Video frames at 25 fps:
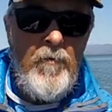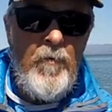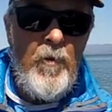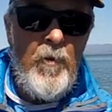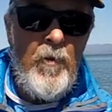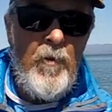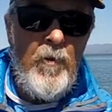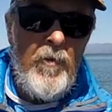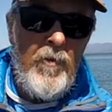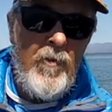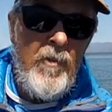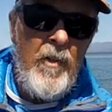
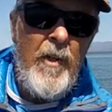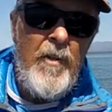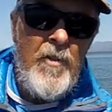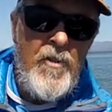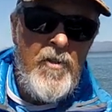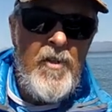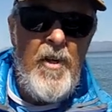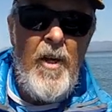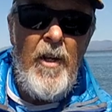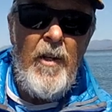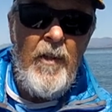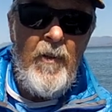for a
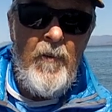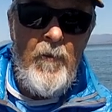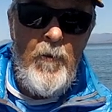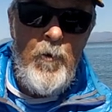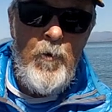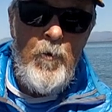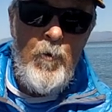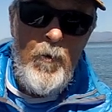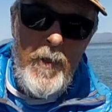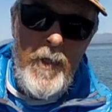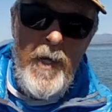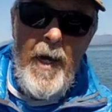solid
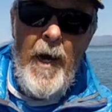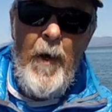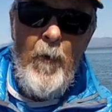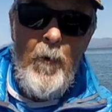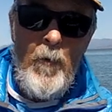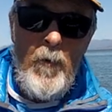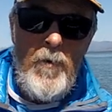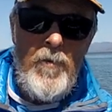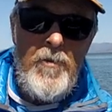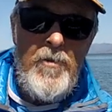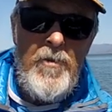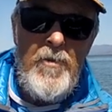3
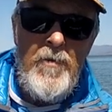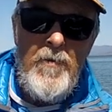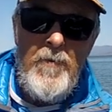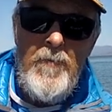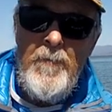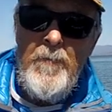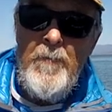hours.